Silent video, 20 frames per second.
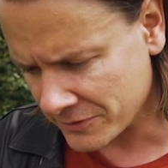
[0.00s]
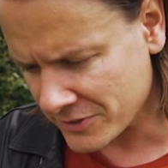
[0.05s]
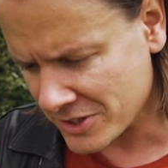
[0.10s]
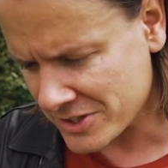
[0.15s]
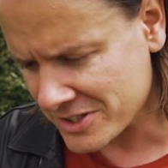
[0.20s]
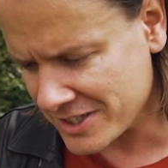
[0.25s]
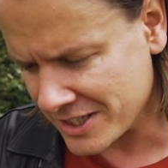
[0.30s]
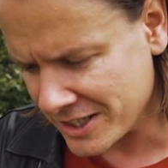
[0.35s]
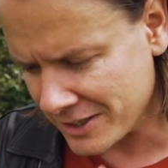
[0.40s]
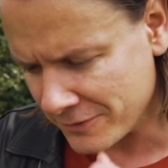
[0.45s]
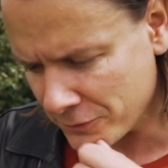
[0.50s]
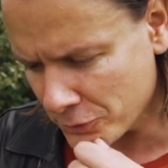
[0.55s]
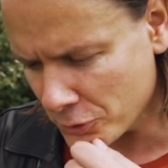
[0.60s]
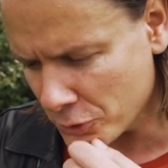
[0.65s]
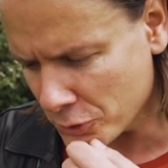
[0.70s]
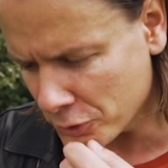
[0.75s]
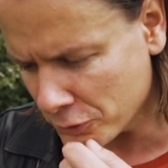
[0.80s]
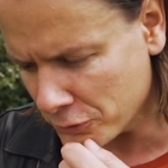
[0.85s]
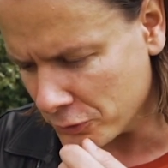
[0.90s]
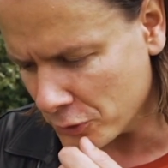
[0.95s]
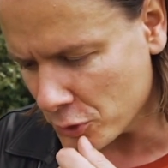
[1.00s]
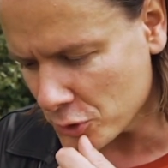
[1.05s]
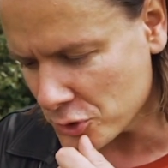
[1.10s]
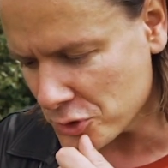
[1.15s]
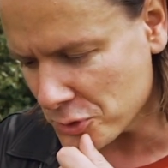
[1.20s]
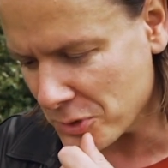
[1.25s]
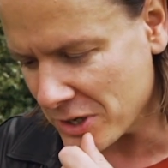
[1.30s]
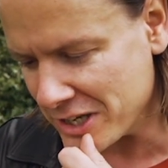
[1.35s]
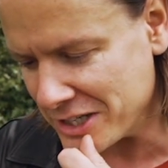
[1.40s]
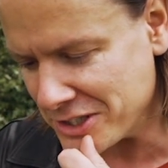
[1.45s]
of the Sith or The
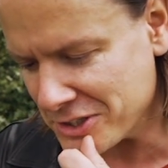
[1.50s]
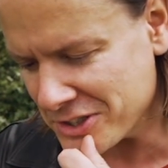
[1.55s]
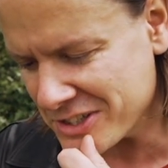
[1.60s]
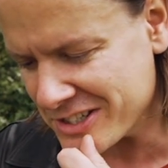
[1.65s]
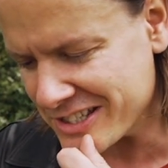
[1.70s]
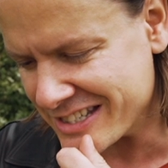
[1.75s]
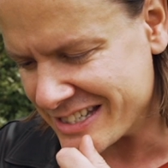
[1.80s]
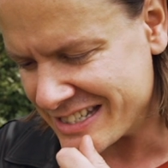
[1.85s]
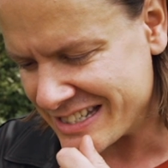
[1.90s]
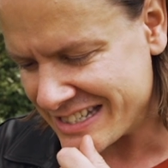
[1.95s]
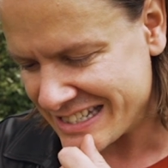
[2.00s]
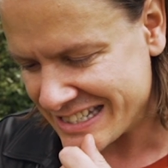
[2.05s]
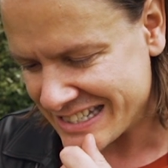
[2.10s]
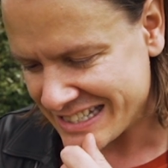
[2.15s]
Force Awakens?